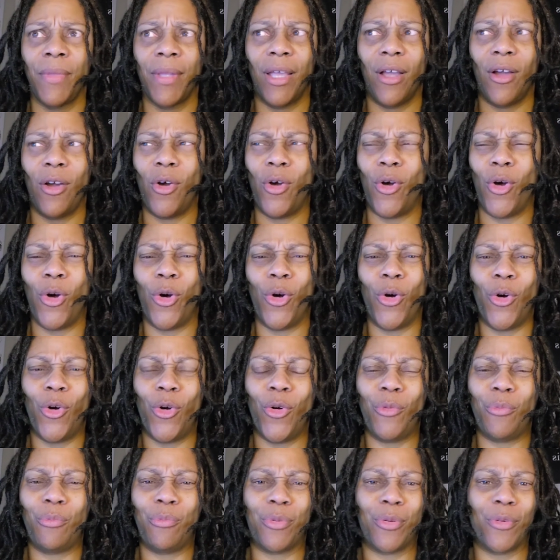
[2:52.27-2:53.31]
a
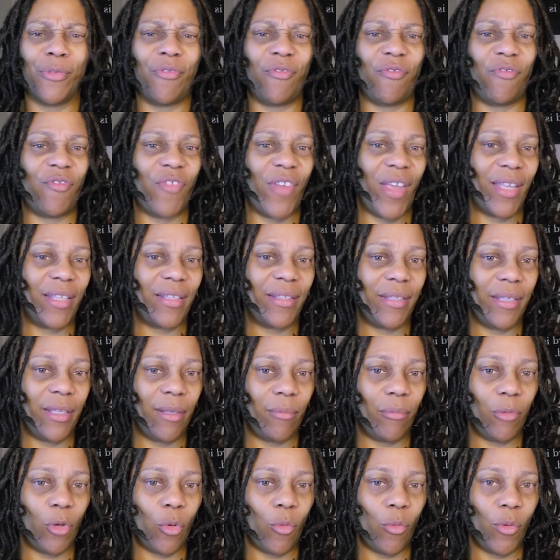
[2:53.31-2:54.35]
whole
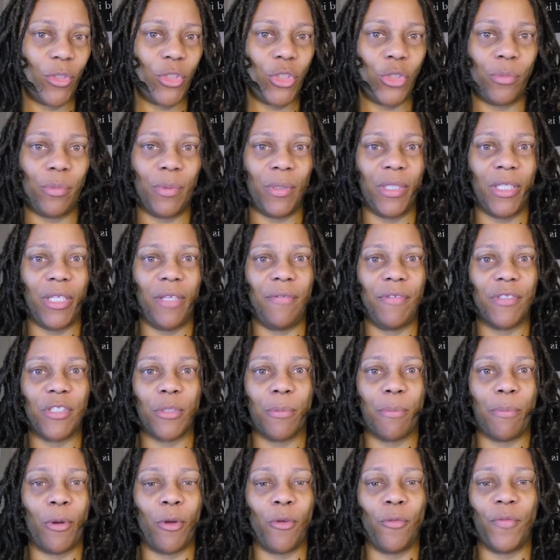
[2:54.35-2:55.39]
perfected, or what you believe is a
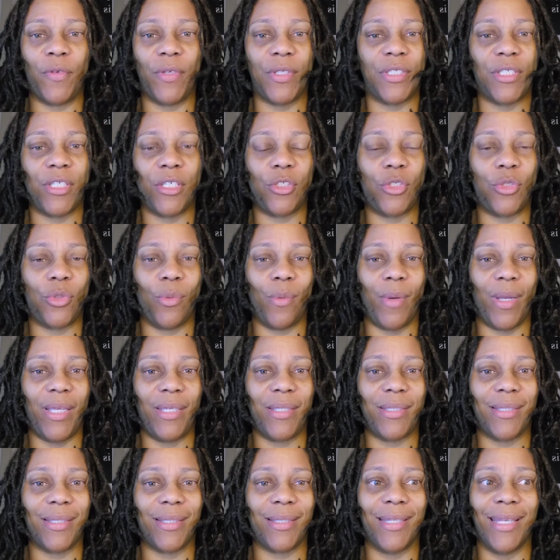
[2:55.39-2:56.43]
perfect
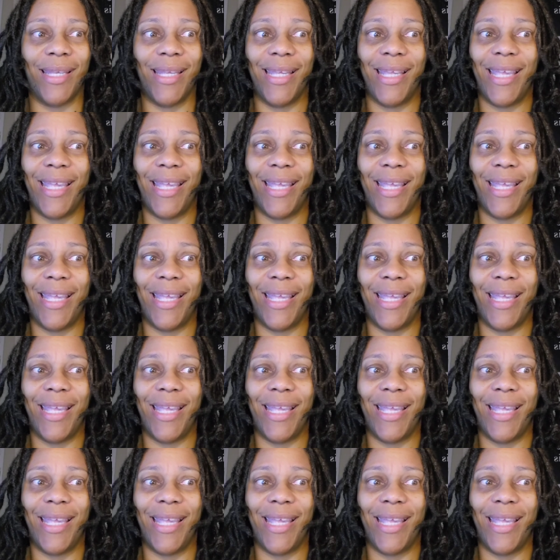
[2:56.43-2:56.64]
situation.